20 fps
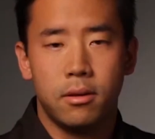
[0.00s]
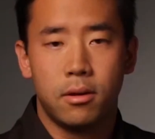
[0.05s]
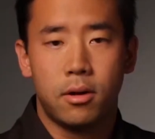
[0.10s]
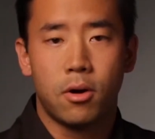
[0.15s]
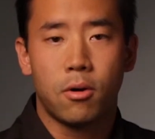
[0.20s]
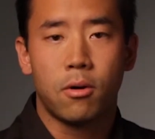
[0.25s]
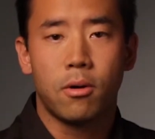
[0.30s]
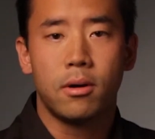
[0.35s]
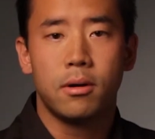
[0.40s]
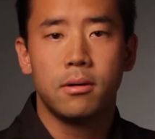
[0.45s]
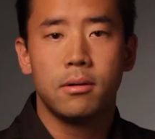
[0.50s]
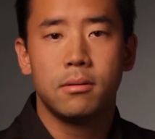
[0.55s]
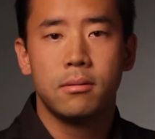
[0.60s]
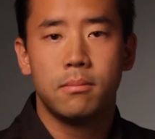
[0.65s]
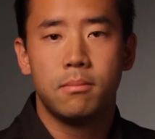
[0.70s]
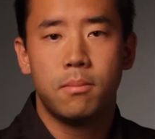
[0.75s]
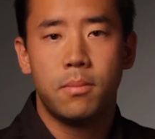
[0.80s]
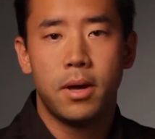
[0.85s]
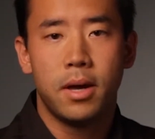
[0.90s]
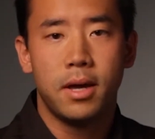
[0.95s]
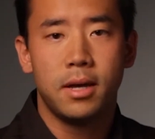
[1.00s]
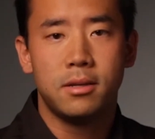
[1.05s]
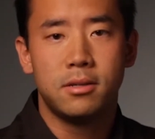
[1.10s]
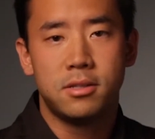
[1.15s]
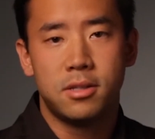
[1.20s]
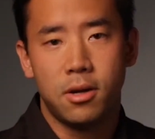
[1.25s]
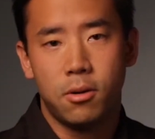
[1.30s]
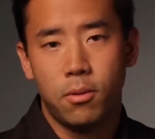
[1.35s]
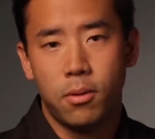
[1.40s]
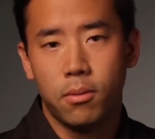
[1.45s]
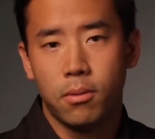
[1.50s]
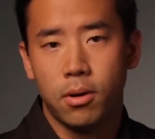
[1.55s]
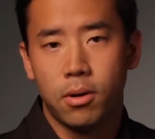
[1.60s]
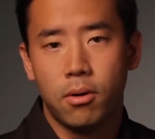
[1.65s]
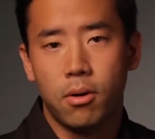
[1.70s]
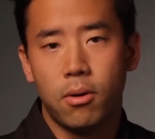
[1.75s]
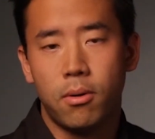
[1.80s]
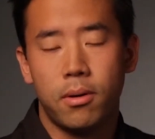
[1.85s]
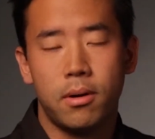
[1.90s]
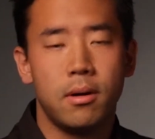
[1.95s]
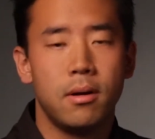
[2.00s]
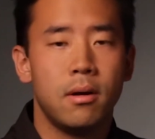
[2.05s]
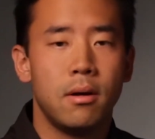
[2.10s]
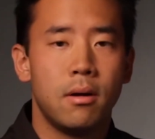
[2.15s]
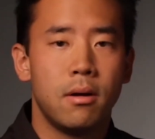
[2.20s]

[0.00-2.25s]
The current pace that we were growing,